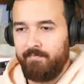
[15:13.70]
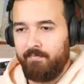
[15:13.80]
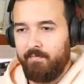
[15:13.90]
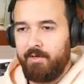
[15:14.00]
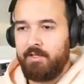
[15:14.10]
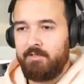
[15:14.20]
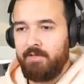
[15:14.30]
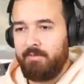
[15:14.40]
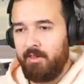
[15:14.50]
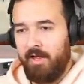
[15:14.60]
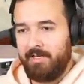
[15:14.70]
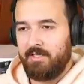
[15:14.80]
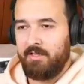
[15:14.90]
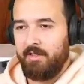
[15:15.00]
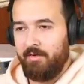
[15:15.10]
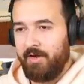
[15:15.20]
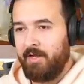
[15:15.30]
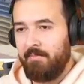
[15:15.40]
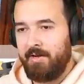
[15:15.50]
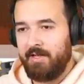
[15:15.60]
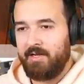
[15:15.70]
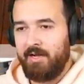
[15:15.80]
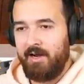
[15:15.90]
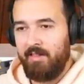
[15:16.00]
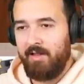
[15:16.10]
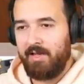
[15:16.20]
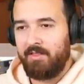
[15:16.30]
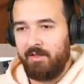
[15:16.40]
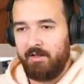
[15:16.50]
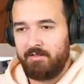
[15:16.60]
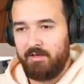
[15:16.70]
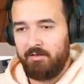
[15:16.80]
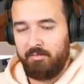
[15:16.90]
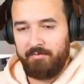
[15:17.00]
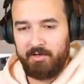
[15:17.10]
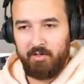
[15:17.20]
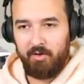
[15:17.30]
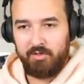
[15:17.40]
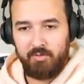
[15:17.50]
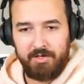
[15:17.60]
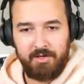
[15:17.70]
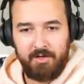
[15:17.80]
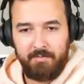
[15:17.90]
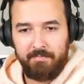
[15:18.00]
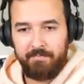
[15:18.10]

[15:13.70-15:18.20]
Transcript: Hmm. We can still keep the lights in there though. I, I mean, like I kind of like the, it's got a little bit of a glow to it, you know?